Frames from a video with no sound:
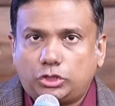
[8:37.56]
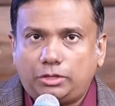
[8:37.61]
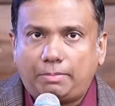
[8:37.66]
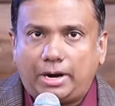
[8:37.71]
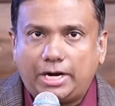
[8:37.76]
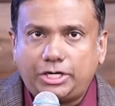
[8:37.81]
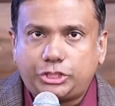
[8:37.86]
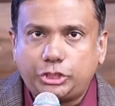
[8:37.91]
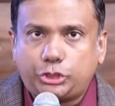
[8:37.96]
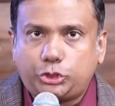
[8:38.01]
the
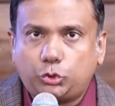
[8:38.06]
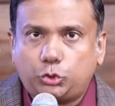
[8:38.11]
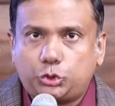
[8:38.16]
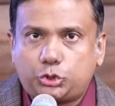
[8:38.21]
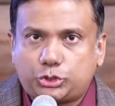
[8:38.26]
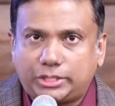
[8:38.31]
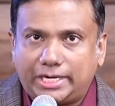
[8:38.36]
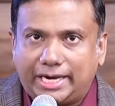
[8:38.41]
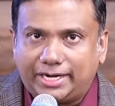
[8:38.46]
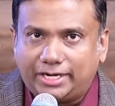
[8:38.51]
multitude
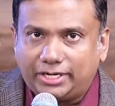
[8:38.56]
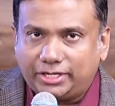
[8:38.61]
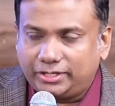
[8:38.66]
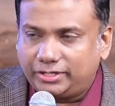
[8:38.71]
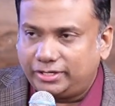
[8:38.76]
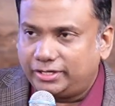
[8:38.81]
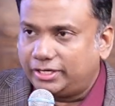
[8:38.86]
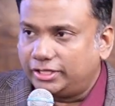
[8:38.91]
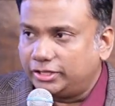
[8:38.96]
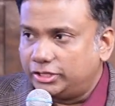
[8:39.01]
said,
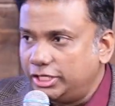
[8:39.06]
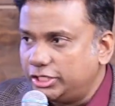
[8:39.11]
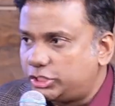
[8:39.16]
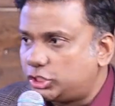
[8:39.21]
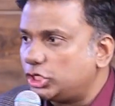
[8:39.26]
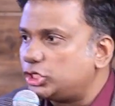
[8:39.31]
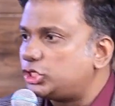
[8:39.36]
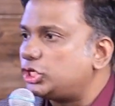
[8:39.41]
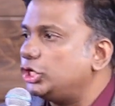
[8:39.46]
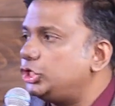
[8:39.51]

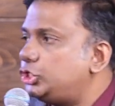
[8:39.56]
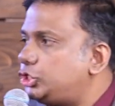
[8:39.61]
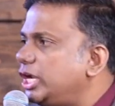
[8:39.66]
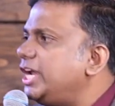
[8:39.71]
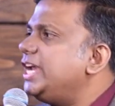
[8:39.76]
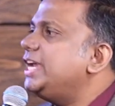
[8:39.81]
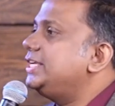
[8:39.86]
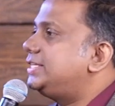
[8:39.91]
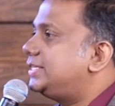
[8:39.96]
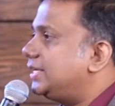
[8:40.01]
this is
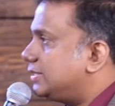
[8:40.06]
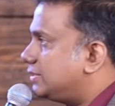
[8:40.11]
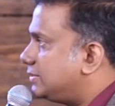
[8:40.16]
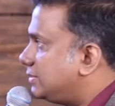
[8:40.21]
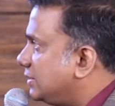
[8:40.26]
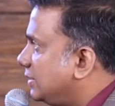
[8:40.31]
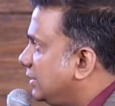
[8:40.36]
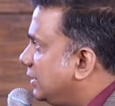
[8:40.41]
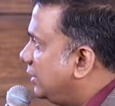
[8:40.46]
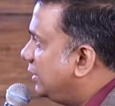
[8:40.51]

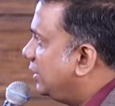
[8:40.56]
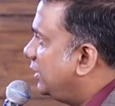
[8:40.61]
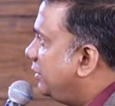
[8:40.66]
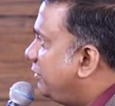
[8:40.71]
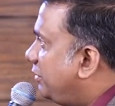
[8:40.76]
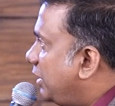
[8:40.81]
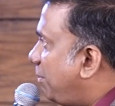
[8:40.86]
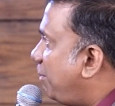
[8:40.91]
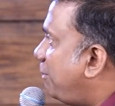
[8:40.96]
Jesus, the